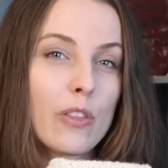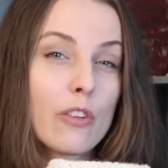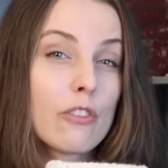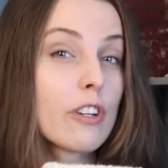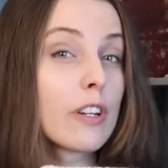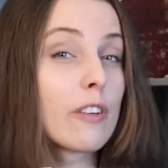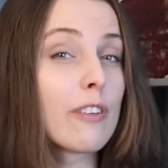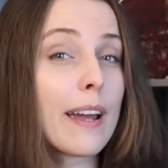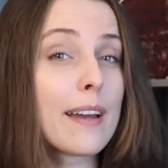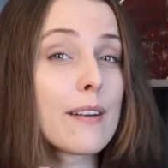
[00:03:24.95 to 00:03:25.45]

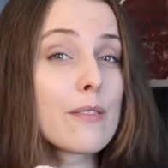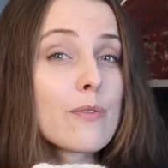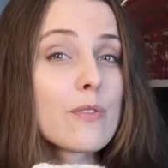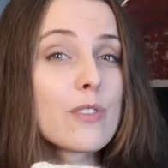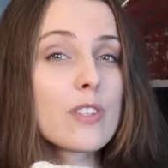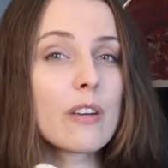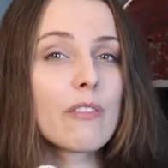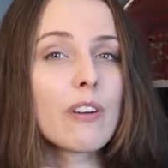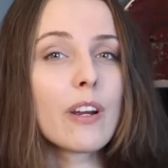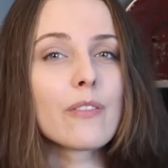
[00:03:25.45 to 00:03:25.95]
three
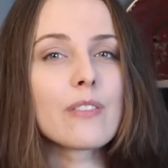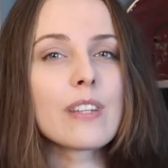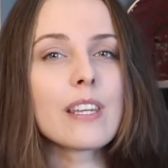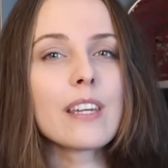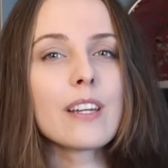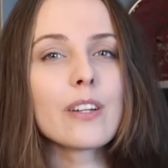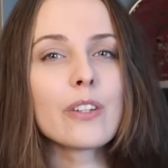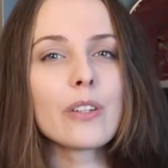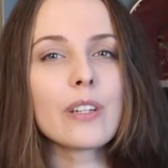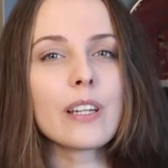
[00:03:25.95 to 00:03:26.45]
rounds around
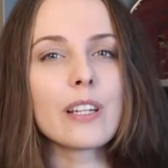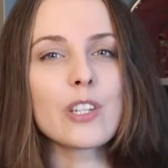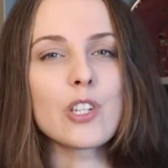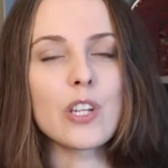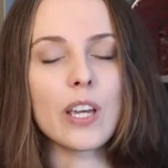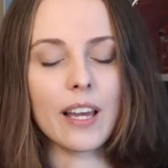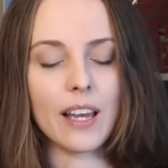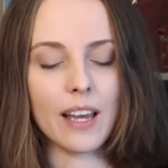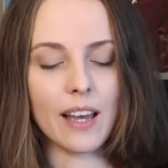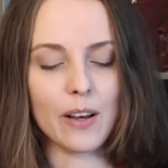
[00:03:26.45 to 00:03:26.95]
here you can
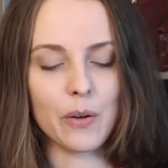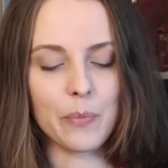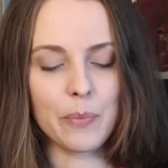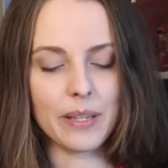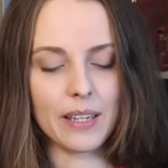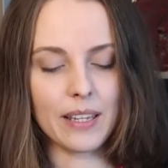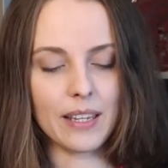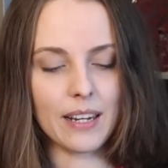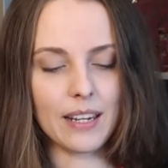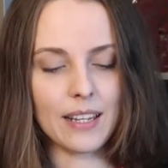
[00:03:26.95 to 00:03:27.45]
check how
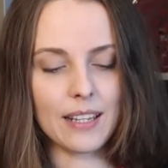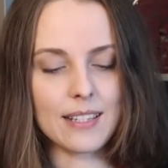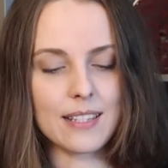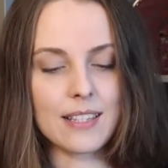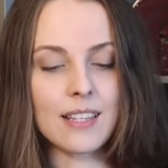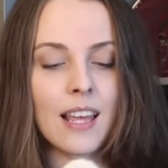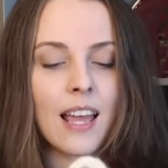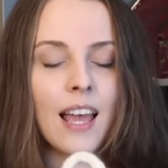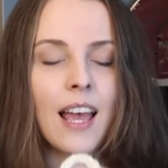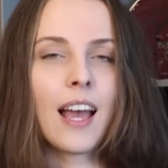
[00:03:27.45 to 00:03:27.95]
big it
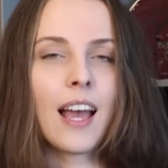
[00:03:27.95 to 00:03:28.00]
is